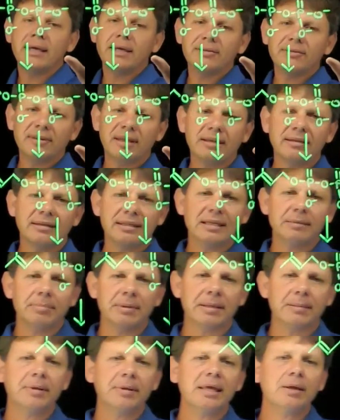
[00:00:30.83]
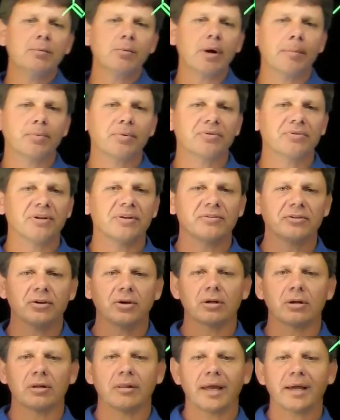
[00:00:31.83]
is that DPP represents a
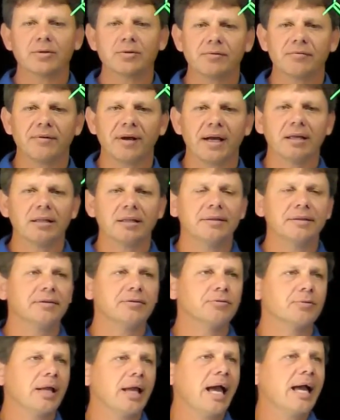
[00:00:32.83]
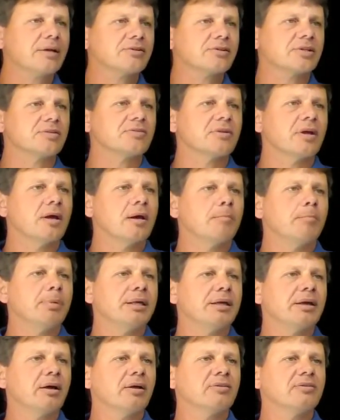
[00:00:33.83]
good electrophile in these reactions
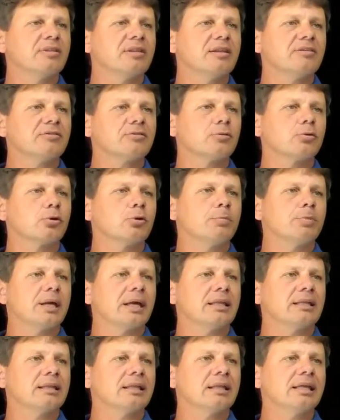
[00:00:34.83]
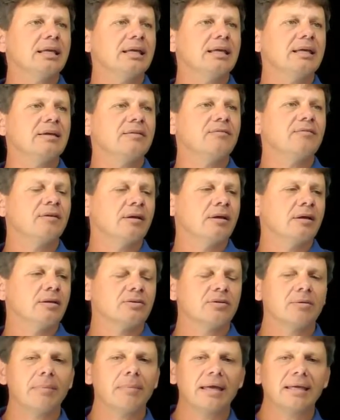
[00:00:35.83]
because this group can leave
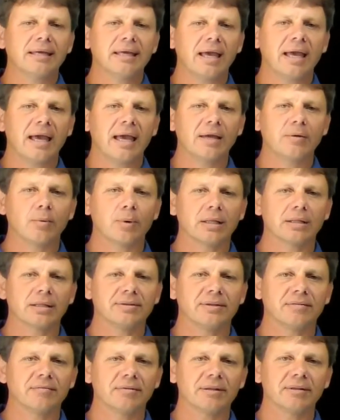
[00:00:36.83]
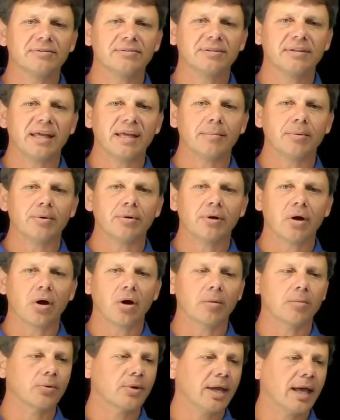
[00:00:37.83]
to make a relatively stable
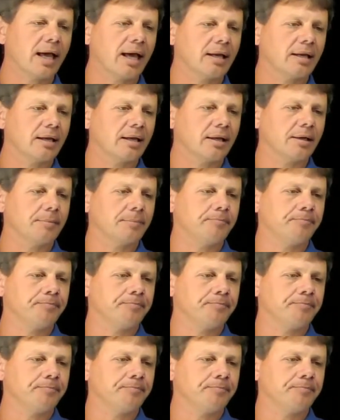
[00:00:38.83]
carbocation.